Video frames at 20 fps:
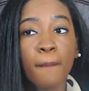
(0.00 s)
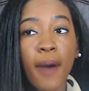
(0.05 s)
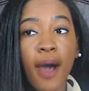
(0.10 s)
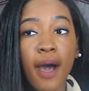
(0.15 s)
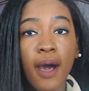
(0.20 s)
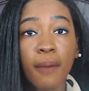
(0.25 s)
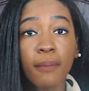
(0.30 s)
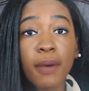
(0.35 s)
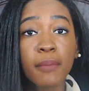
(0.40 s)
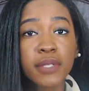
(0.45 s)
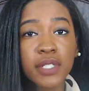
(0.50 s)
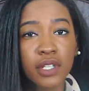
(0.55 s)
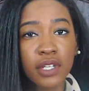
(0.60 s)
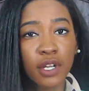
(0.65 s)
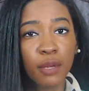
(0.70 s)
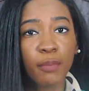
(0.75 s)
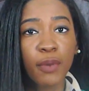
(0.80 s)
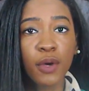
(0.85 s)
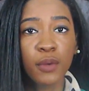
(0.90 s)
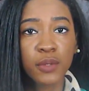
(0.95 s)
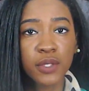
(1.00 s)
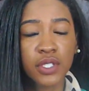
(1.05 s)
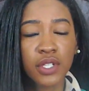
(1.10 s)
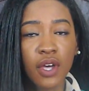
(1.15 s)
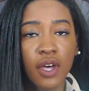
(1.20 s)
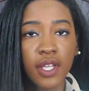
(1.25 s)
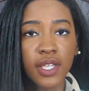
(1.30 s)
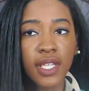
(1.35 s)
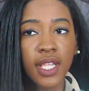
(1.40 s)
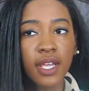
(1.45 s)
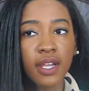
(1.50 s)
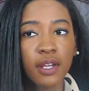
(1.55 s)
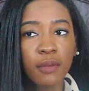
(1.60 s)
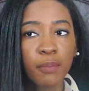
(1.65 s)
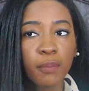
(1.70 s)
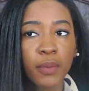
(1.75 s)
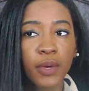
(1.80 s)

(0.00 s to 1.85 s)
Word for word: I'm still going to post on there,